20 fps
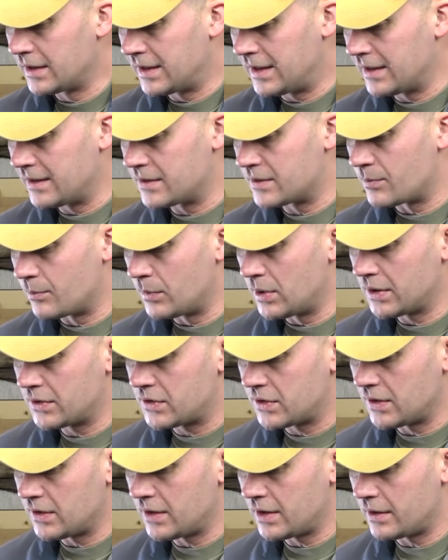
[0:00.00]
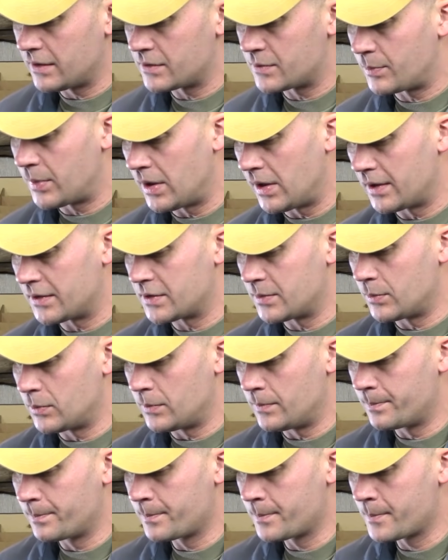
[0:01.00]
Get as much in there as
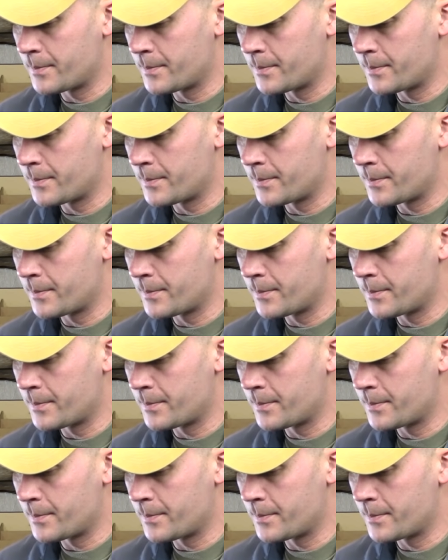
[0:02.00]
possible.